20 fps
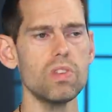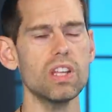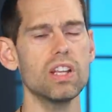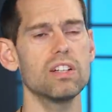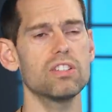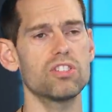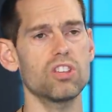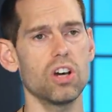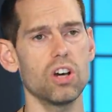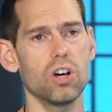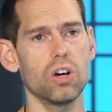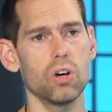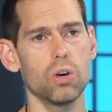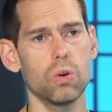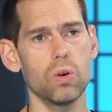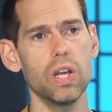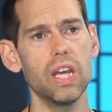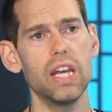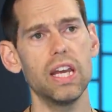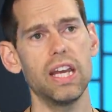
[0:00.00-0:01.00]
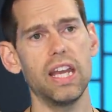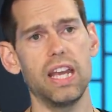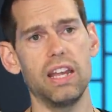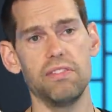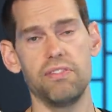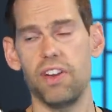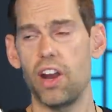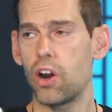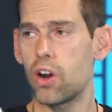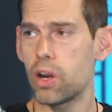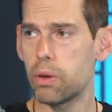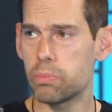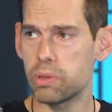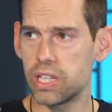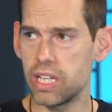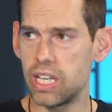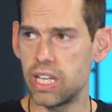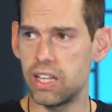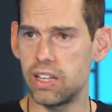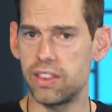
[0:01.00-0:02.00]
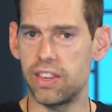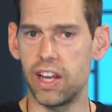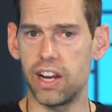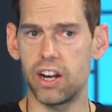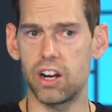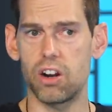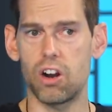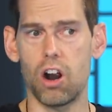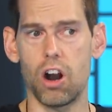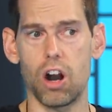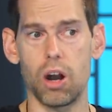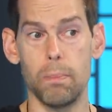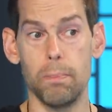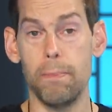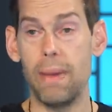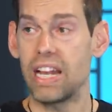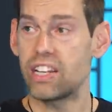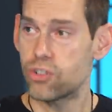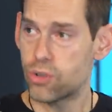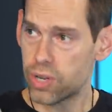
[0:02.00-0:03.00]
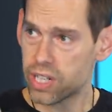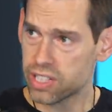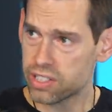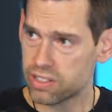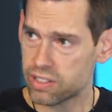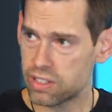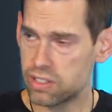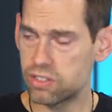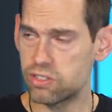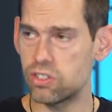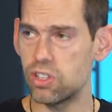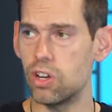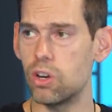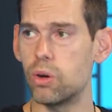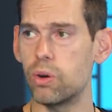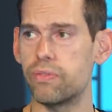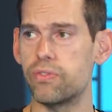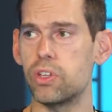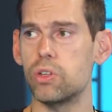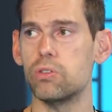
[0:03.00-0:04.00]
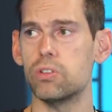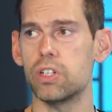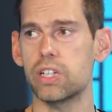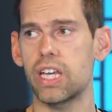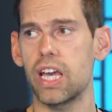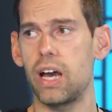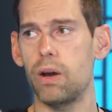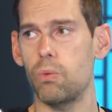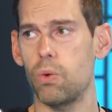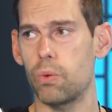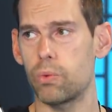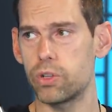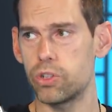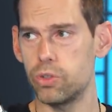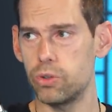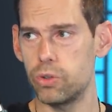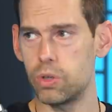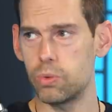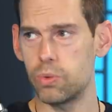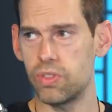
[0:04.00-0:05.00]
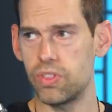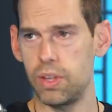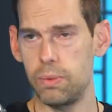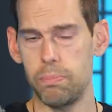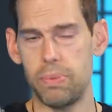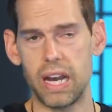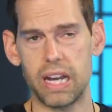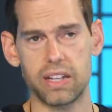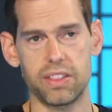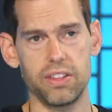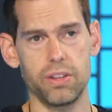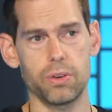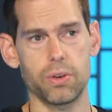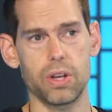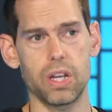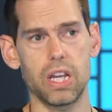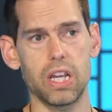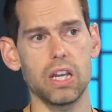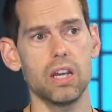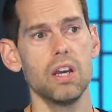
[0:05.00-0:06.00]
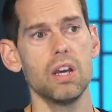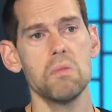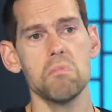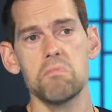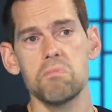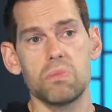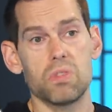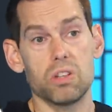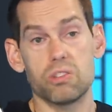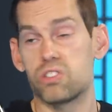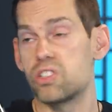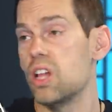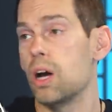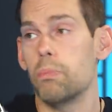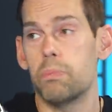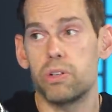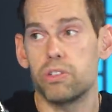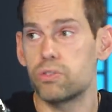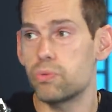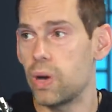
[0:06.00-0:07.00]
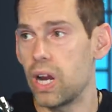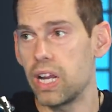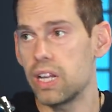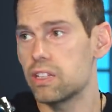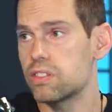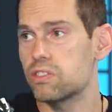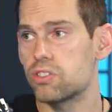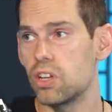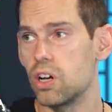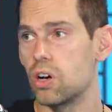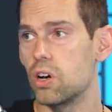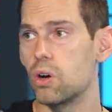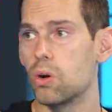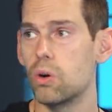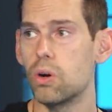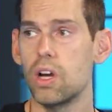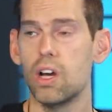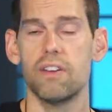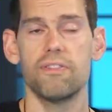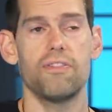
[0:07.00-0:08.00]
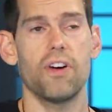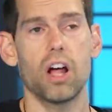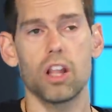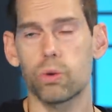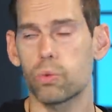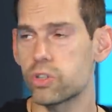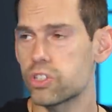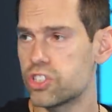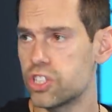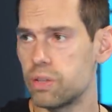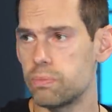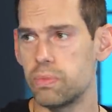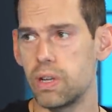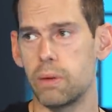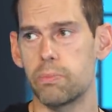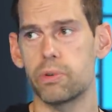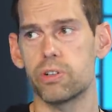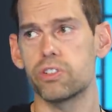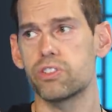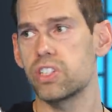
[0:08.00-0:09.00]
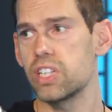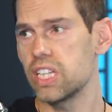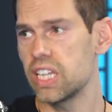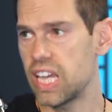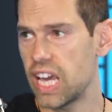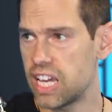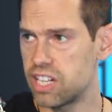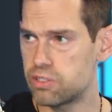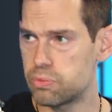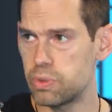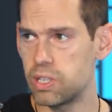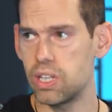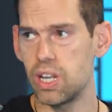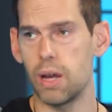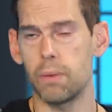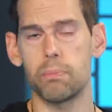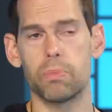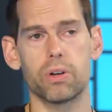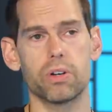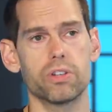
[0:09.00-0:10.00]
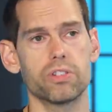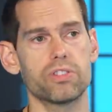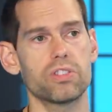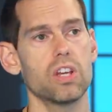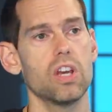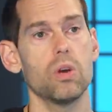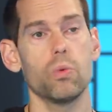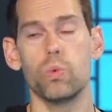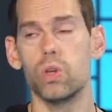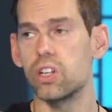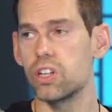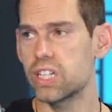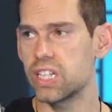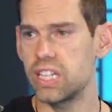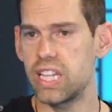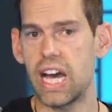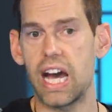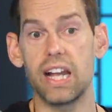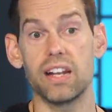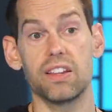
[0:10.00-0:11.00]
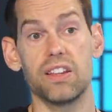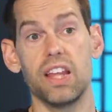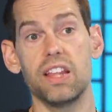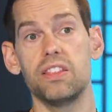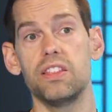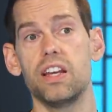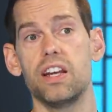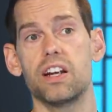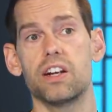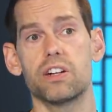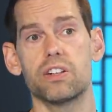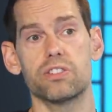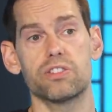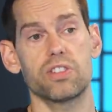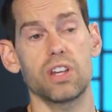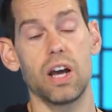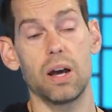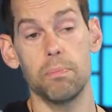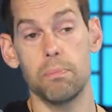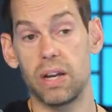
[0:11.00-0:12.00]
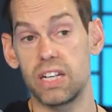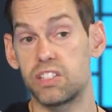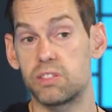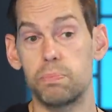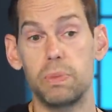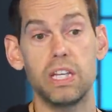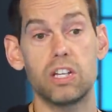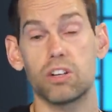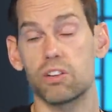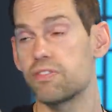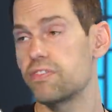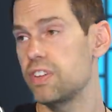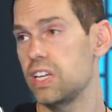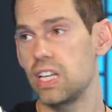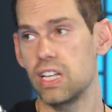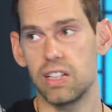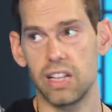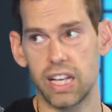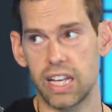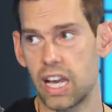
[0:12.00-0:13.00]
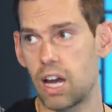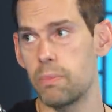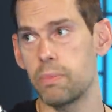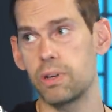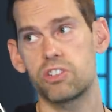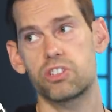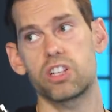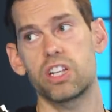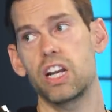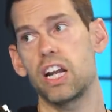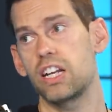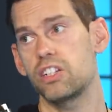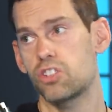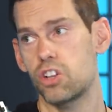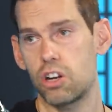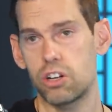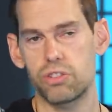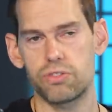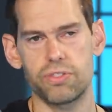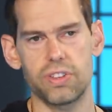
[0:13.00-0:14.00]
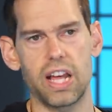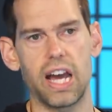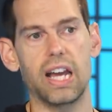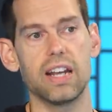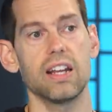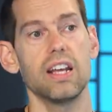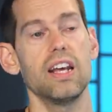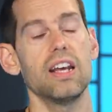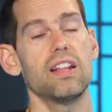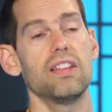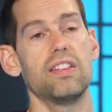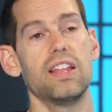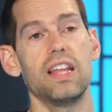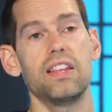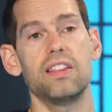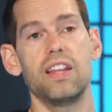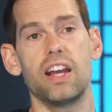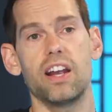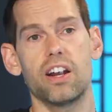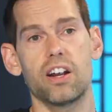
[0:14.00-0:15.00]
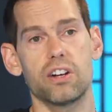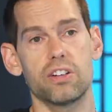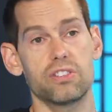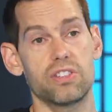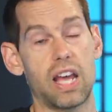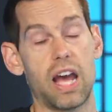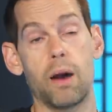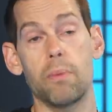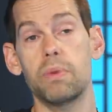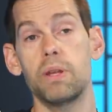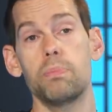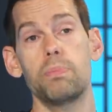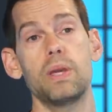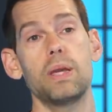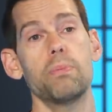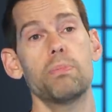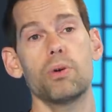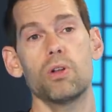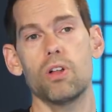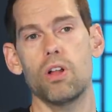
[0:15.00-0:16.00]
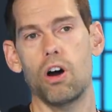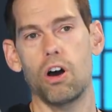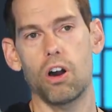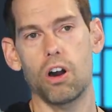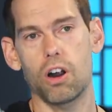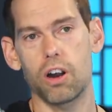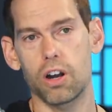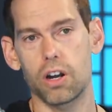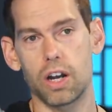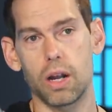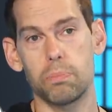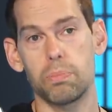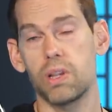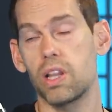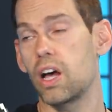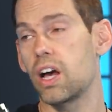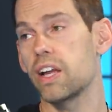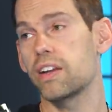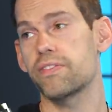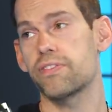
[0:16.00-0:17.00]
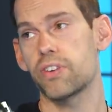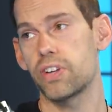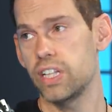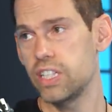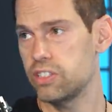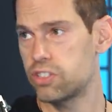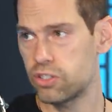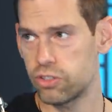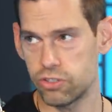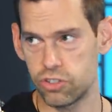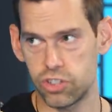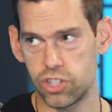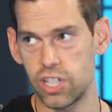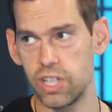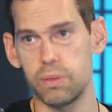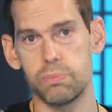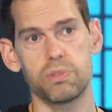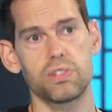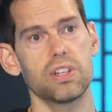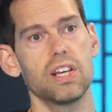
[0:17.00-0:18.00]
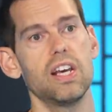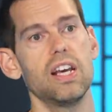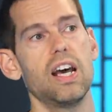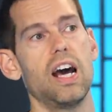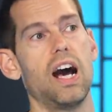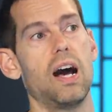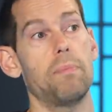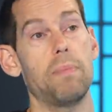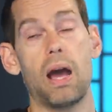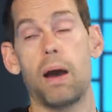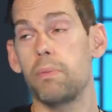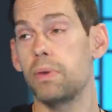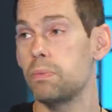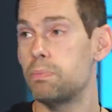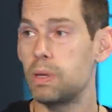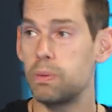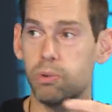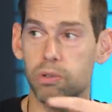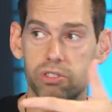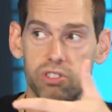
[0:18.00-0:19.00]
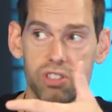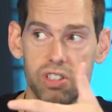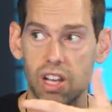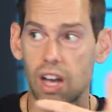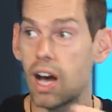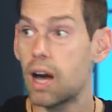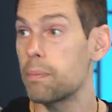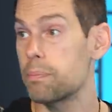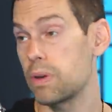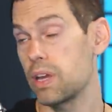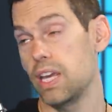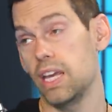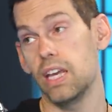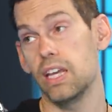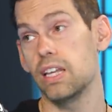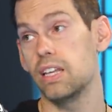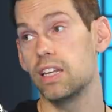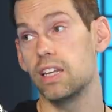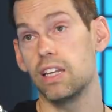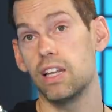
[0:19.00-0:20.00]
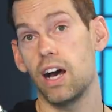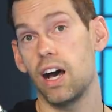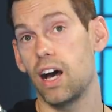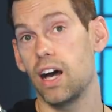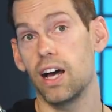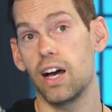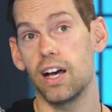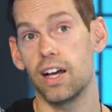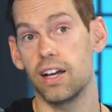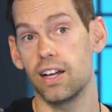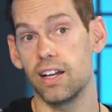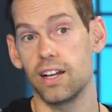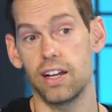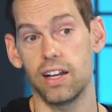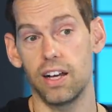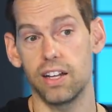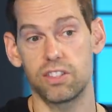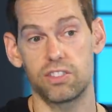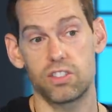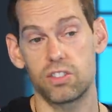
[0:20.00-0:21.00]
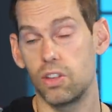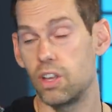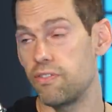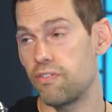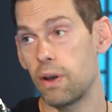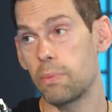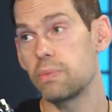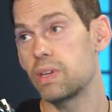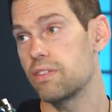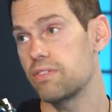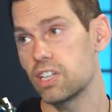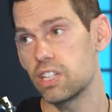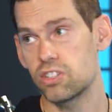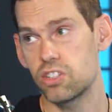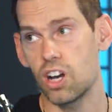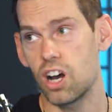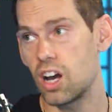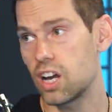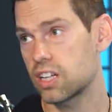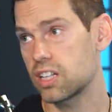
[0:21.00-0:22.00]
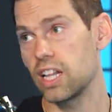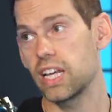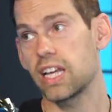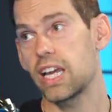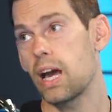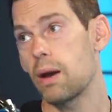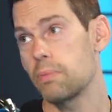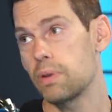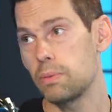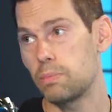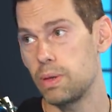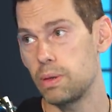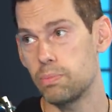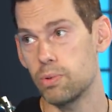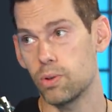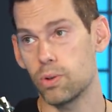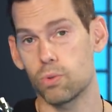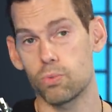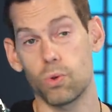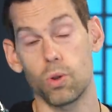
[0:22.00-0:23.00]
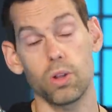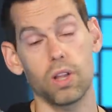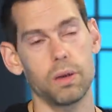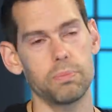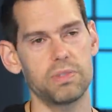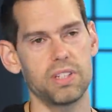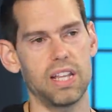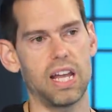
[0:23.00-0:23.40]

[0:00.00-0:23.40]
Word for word: So invariably, there are metrics. So if you look at what we're doing with Impact Theory, there's numbers, right? So followership numbers, engagement numbers, we look at that. Then there's my speaker fee, like, how much can I charge for that? Then there's how many people are applying for internships, how many people stop in, if I'm giving a talk, like, how many people roll up to